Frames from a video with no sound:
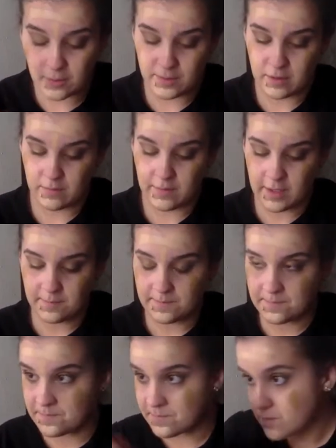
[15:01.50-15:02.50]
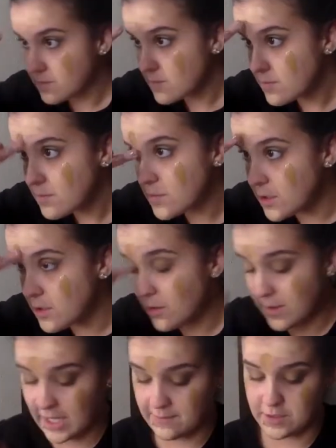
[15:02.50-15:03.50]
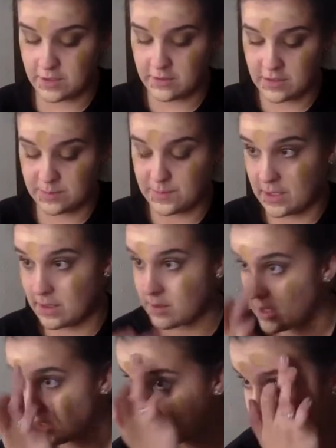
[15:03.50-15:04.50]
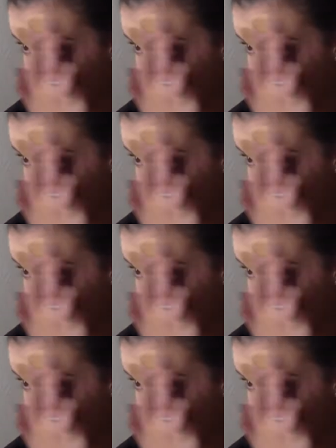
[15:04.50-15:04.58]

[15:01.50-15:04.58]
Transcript: bit of it. You don't have to do this, but it's